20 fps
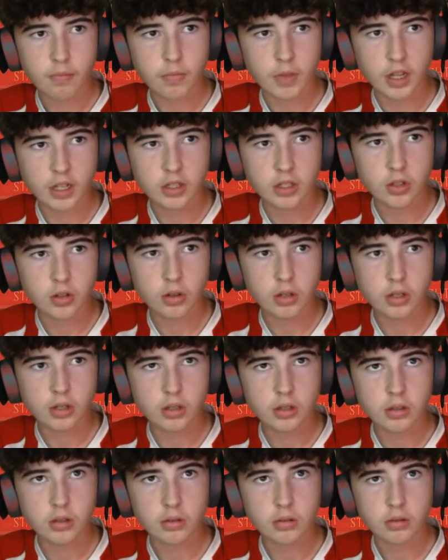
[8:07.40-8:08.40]
That's sorted.
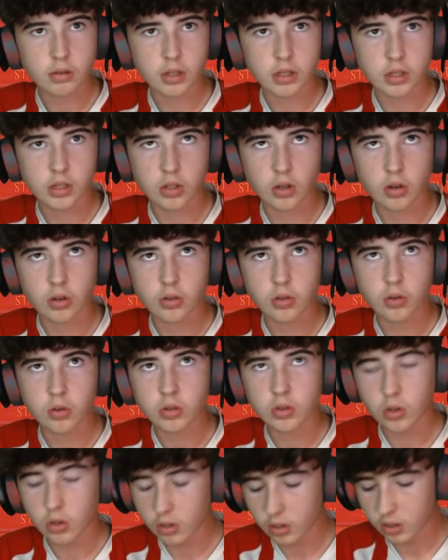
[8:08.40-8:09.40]
Is the audio
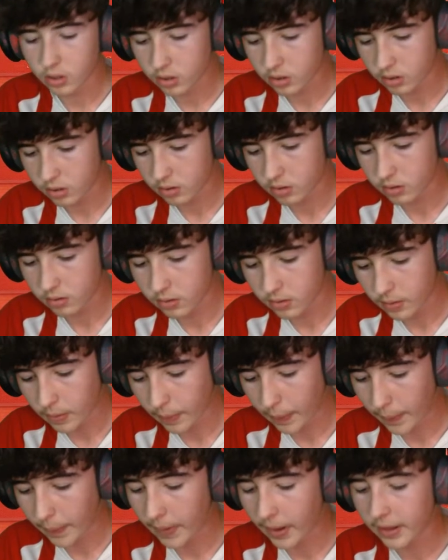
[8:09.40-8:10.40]
sorted?
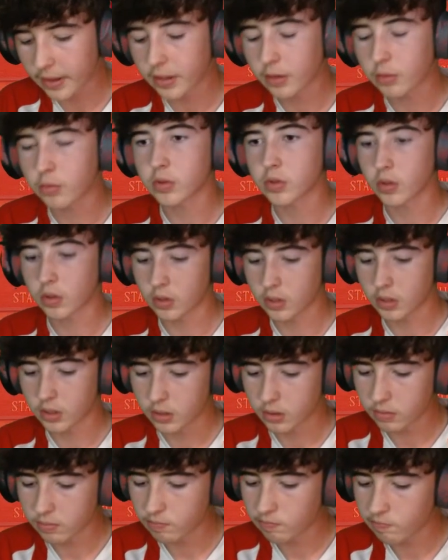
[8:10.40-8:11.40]
I think we're sorted.
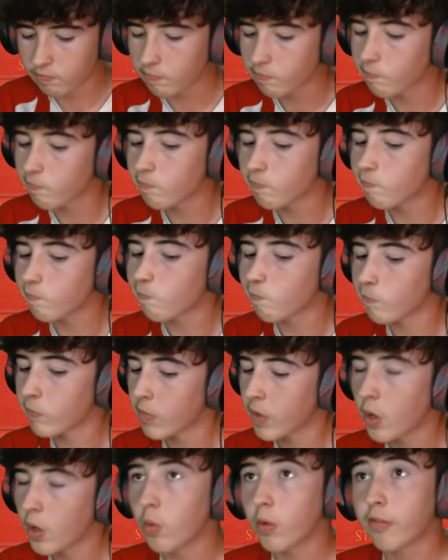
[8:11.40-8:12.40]

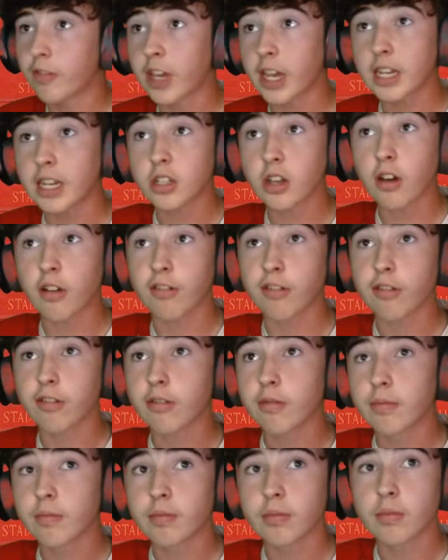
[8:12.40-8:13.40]
We've kicked off.
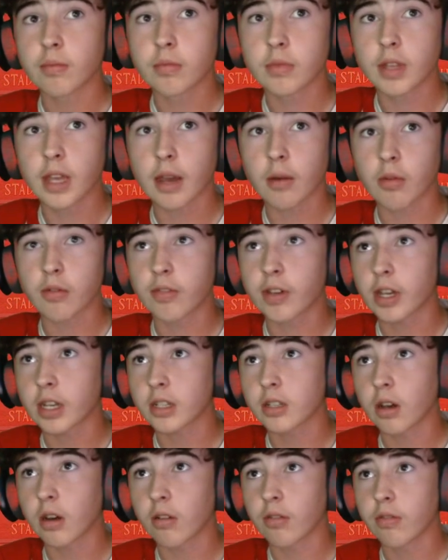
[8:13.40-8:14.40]
Yeah, we've kicked
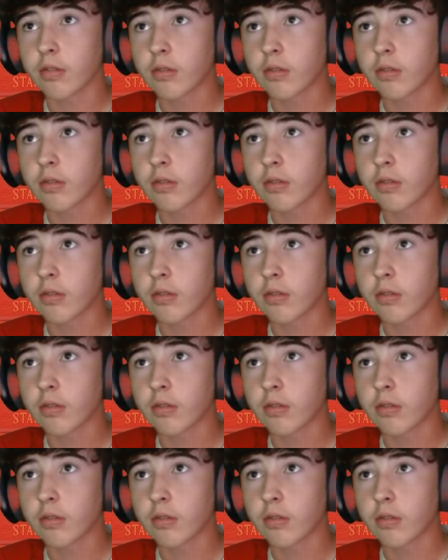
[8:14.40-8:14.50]
off.